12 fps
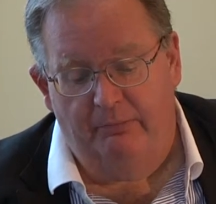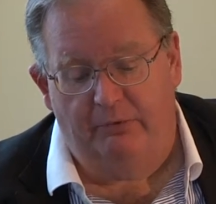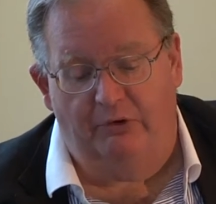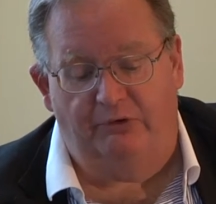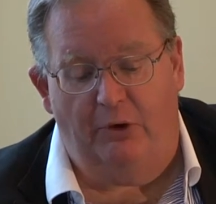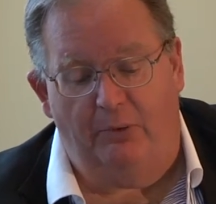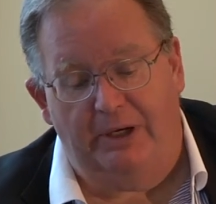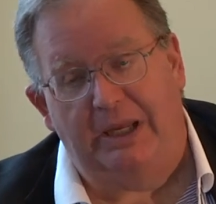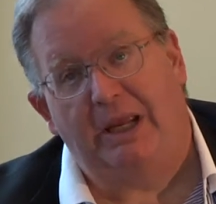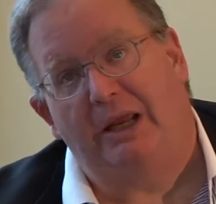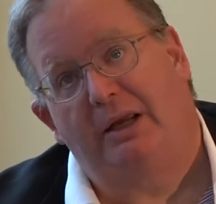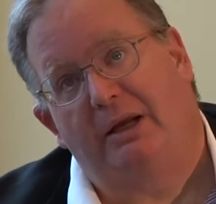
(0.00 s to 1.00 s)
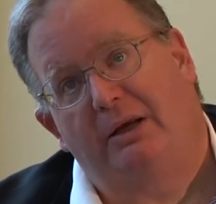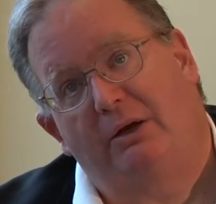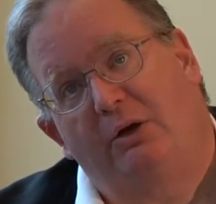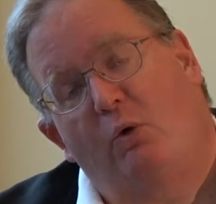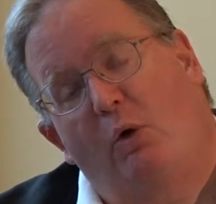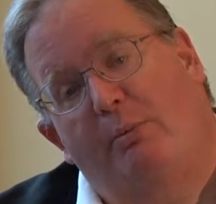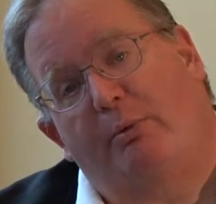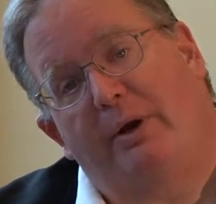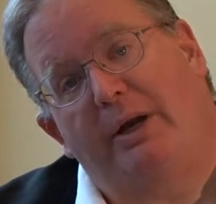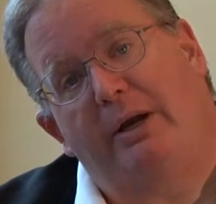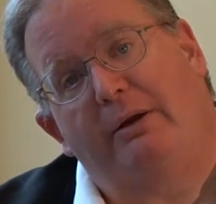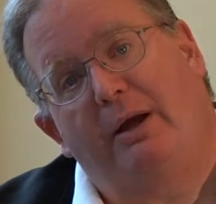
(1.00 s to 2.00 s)
The Sony
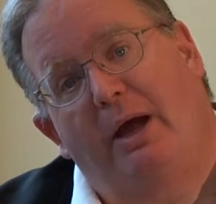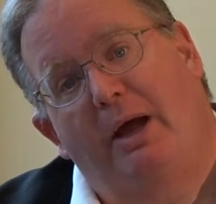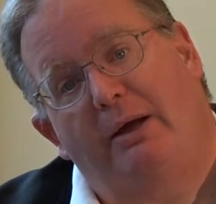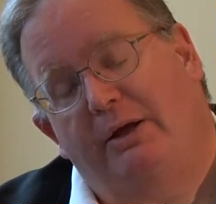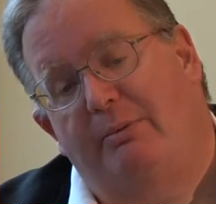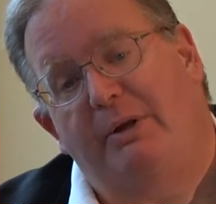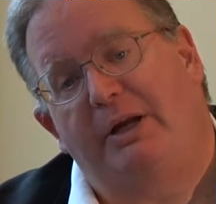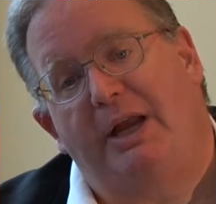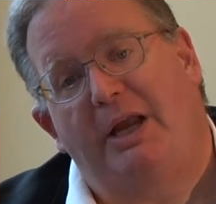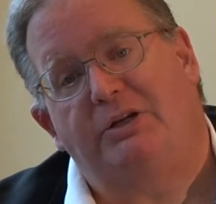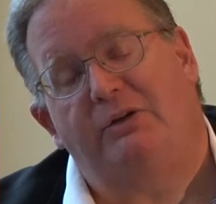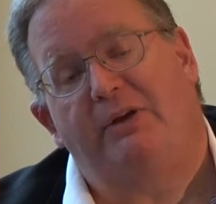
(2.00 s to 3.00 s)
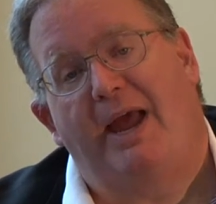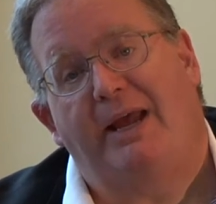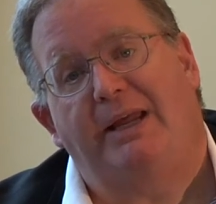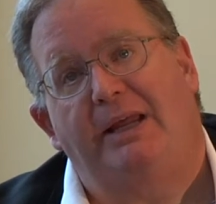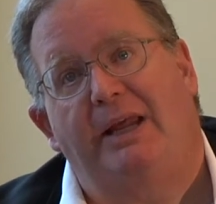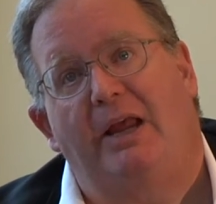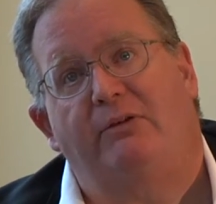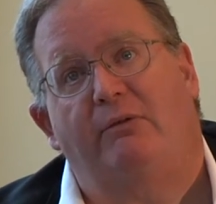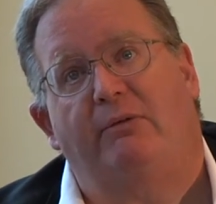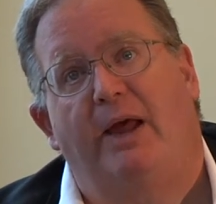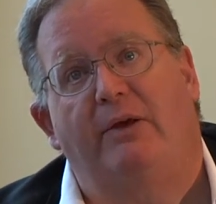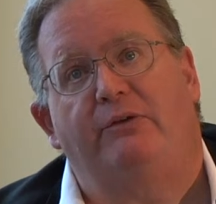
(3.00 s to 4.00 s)
Incorporated communications hacking case
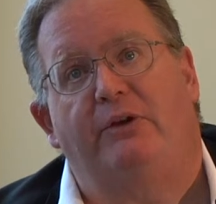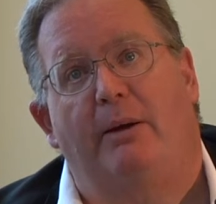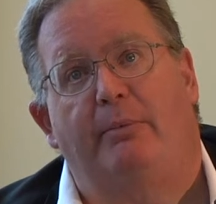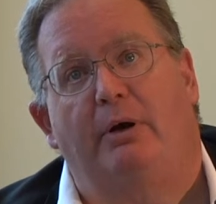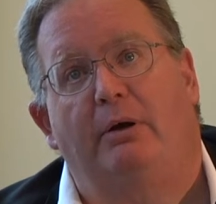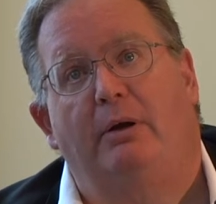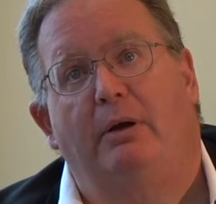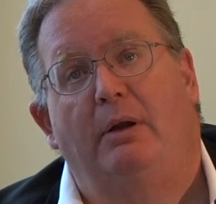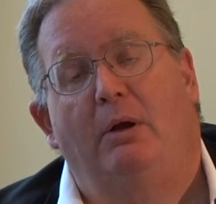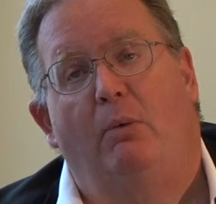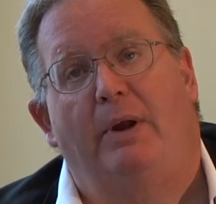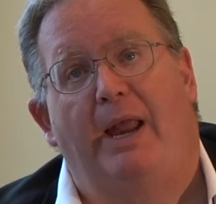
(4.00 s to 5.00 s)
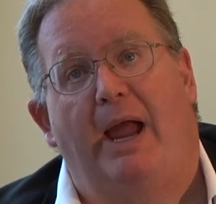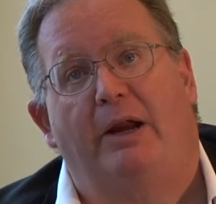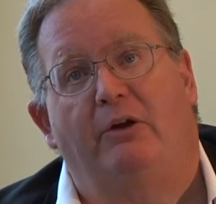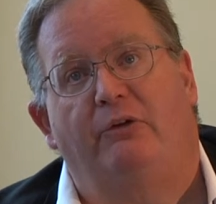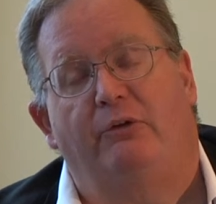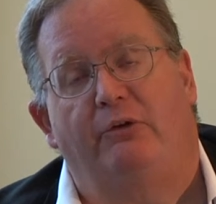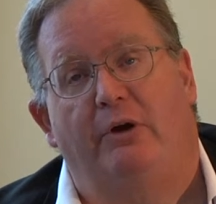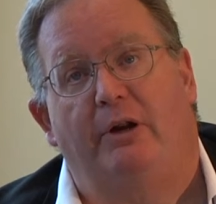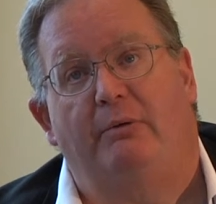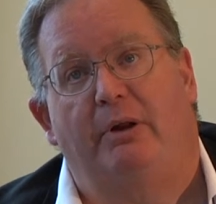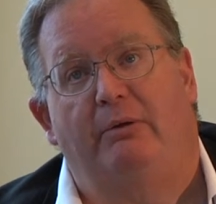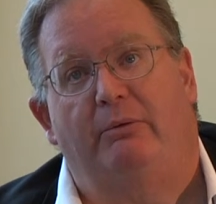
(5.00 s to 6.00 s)
of last summer, when hackers
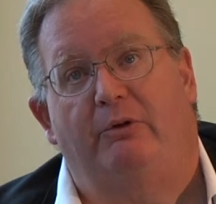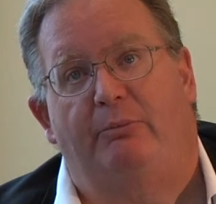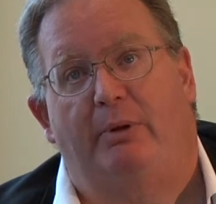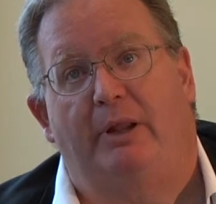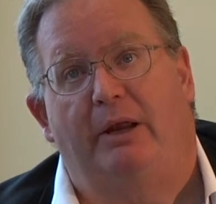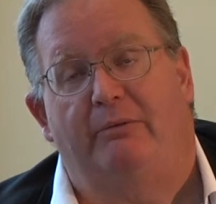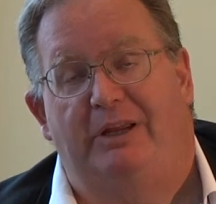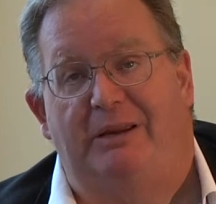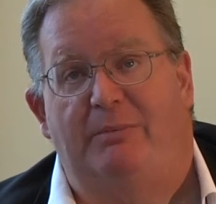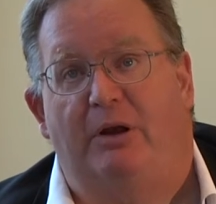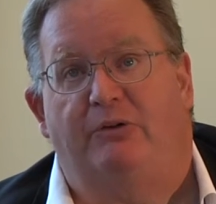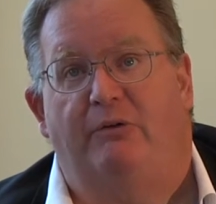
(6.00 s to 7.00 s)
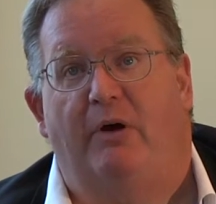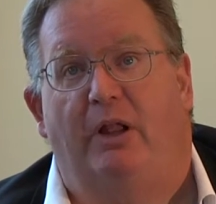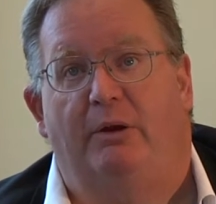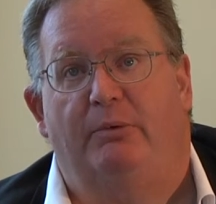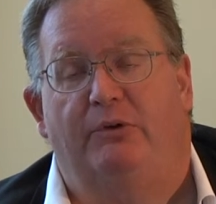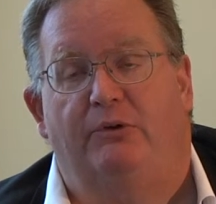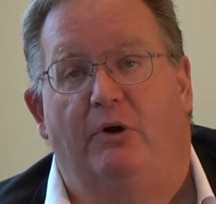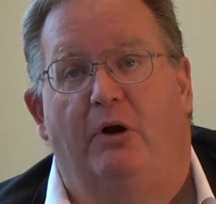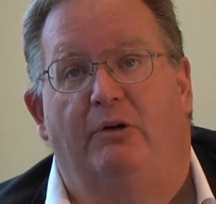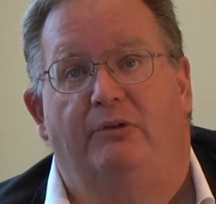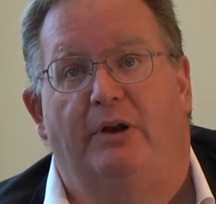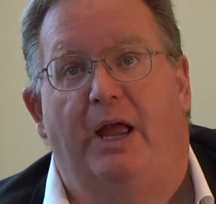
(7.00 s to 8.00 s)
started spilling out emails of Hollywood
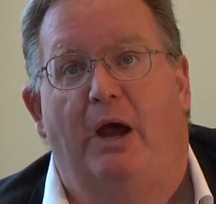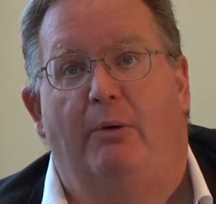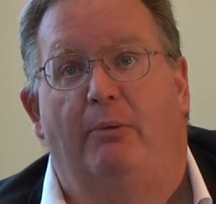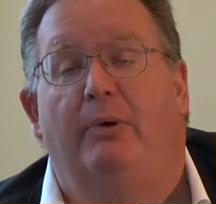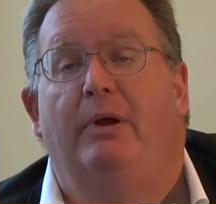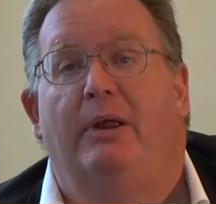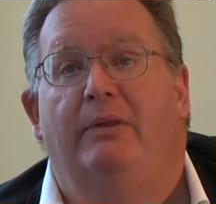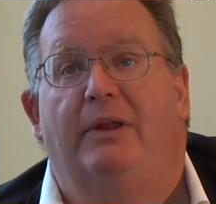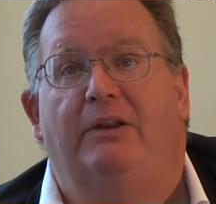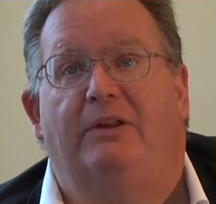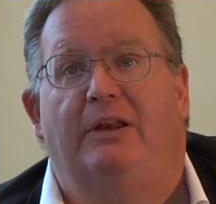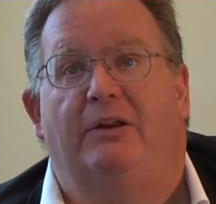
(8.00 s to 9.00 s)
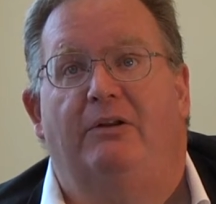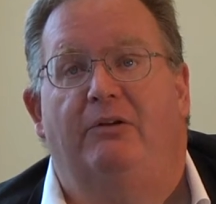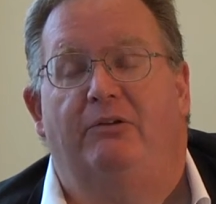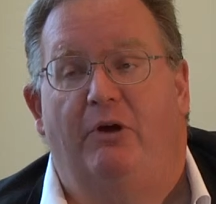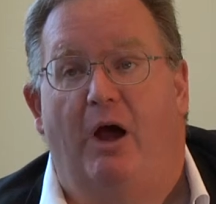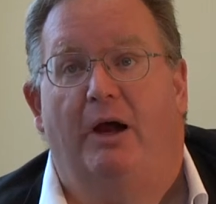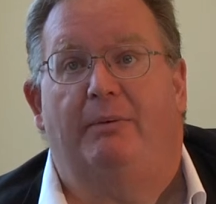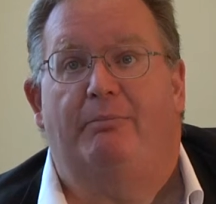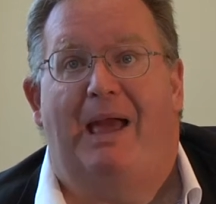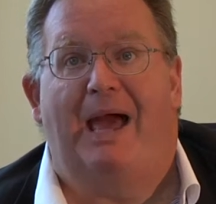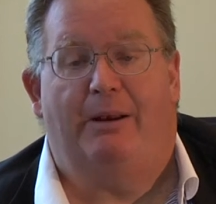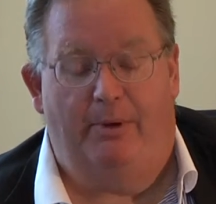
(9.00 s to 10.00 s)
stars and how they tended to
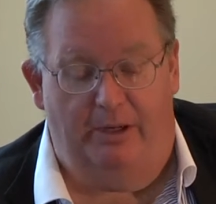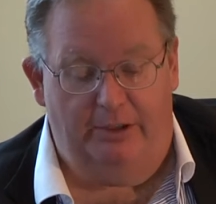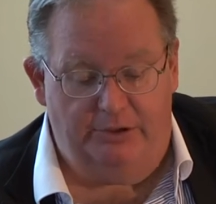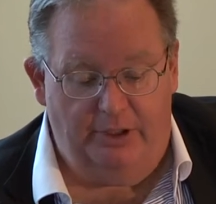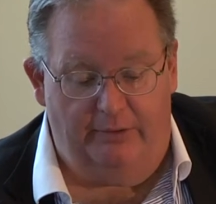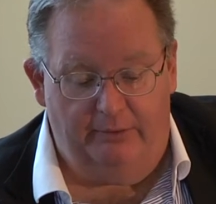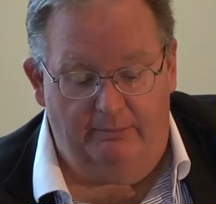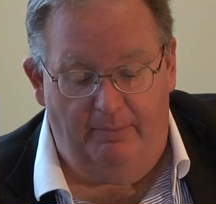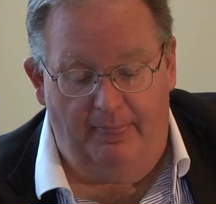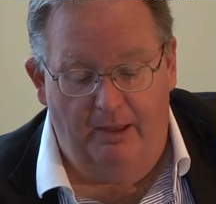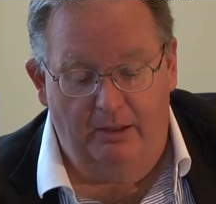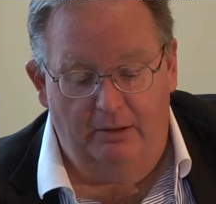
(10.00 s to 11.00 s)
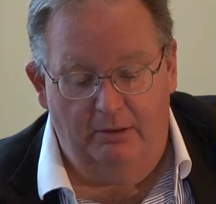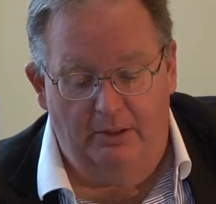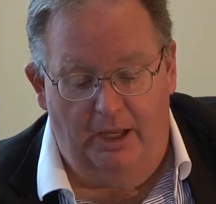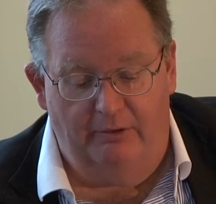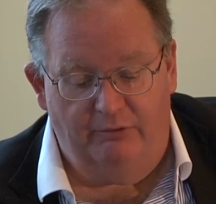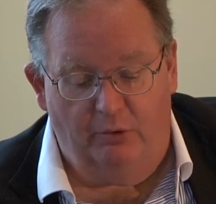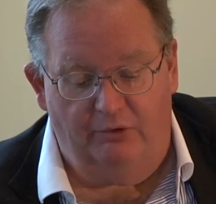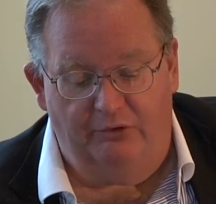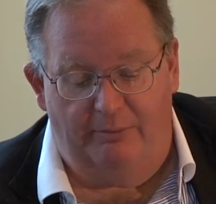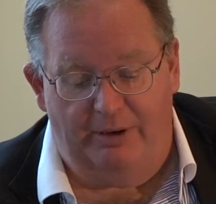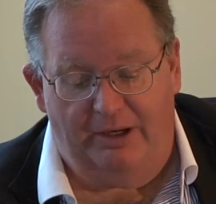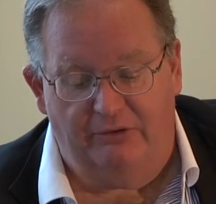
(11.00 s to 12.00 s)
talk bad about each other. And of
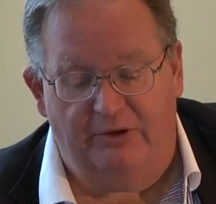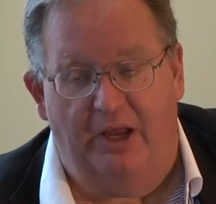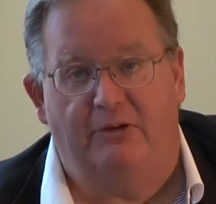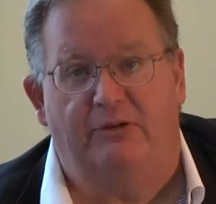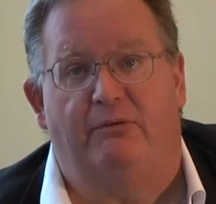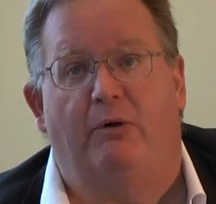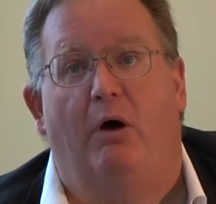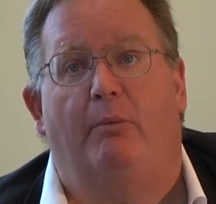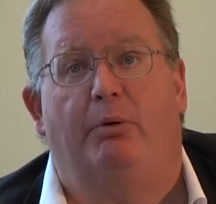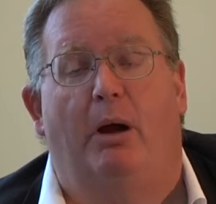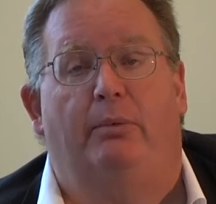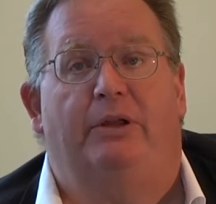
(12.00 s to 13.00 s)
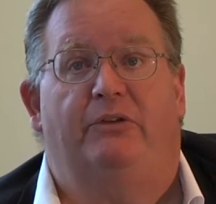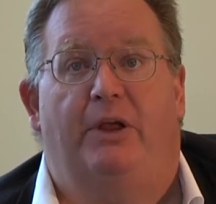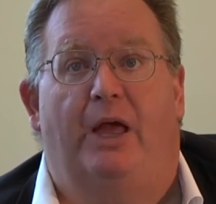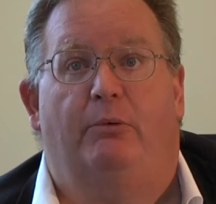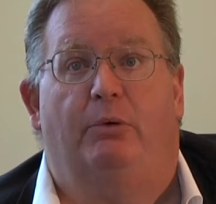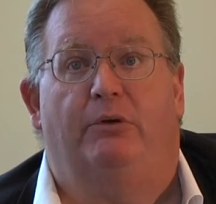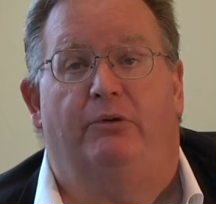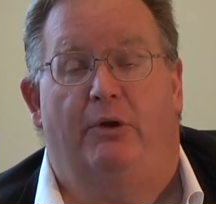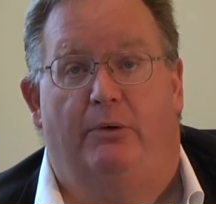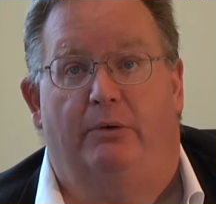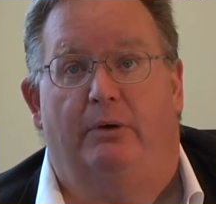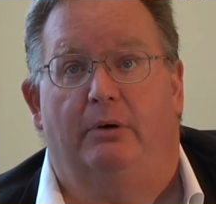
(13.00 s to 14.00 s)
course, the biggest case of all probably is Edward
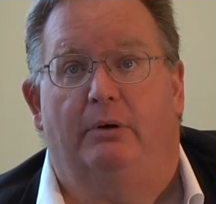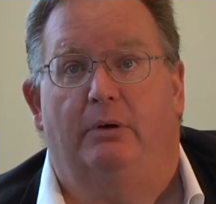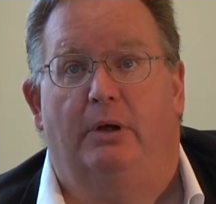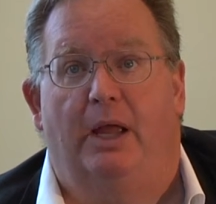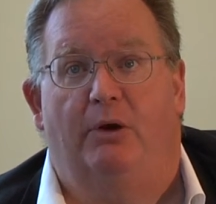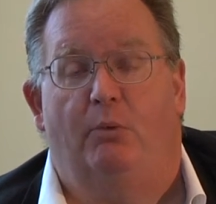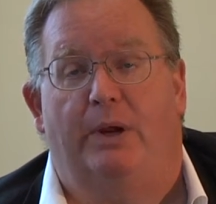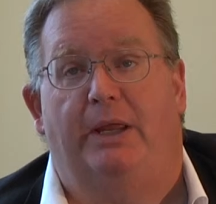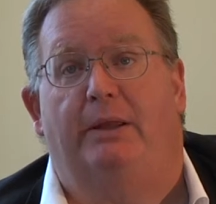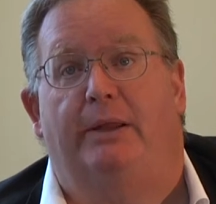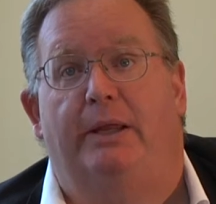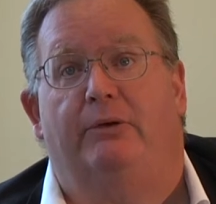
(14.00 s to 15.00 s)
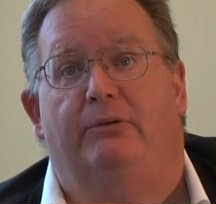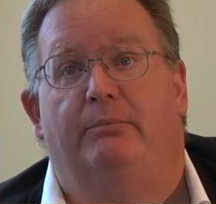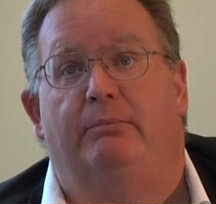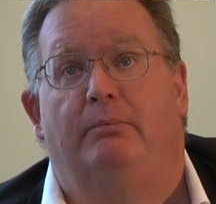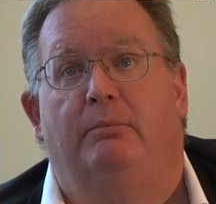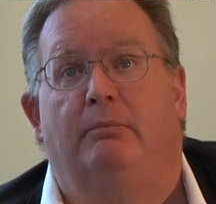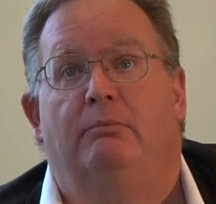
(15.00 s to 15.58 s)
Snowden and WikiLeaks.